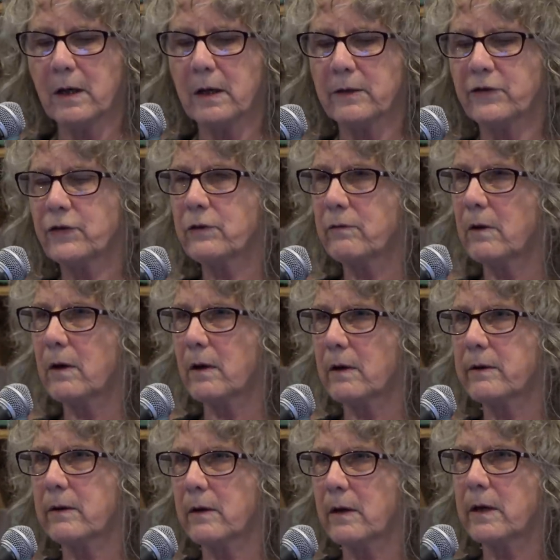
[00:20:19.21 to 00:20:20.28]
It's uh,
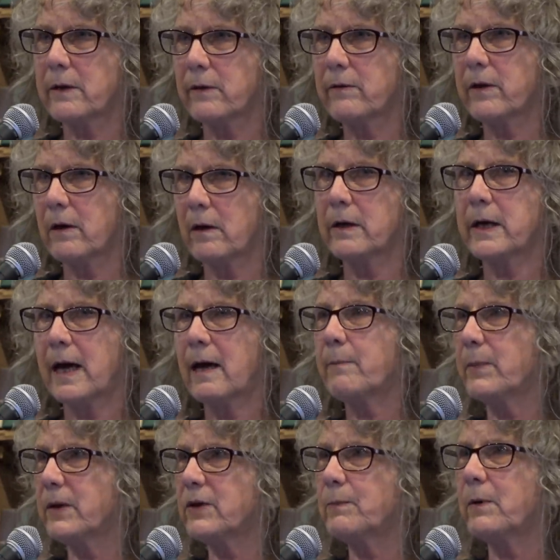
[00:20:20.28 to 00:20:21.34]
uh, the
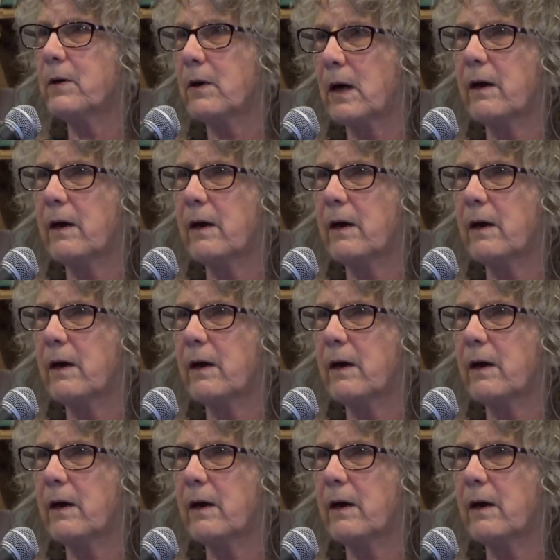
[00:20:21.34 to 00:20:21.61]
unhappiest period.